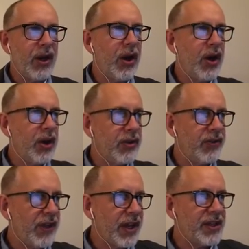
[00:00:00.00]
aren't
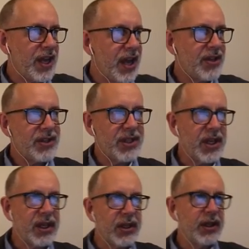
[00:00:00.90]

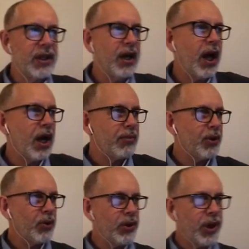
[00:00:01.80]
fantastic.
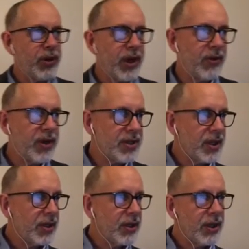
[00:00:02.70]
Although there is
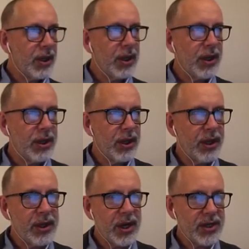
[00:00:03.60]
a
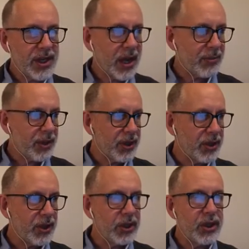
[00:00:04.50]
nice app that you
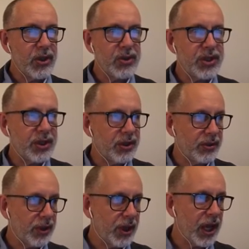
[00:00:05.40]
can use to
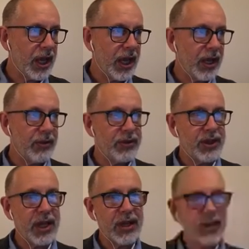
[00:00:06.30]

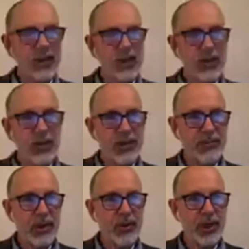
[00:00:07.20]
get your students
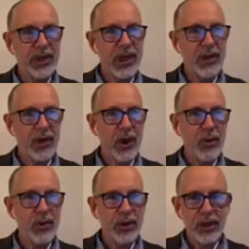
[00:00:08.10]
building their
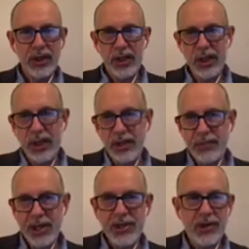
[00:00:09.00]
own
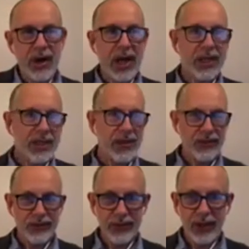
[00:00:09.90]

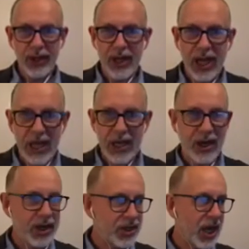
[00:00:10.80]
interactive AI
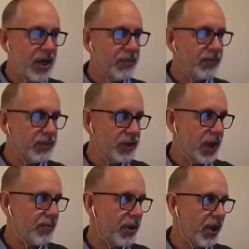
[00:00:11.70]
chat
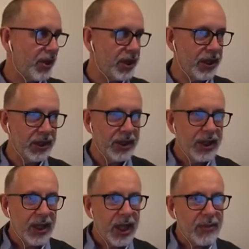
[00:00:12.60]
partner.
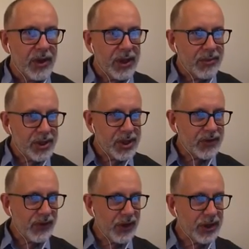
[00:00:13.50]
Let me just
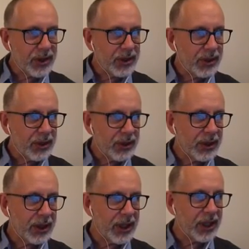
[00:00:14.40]
find the
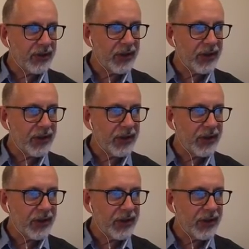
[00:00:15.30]
link for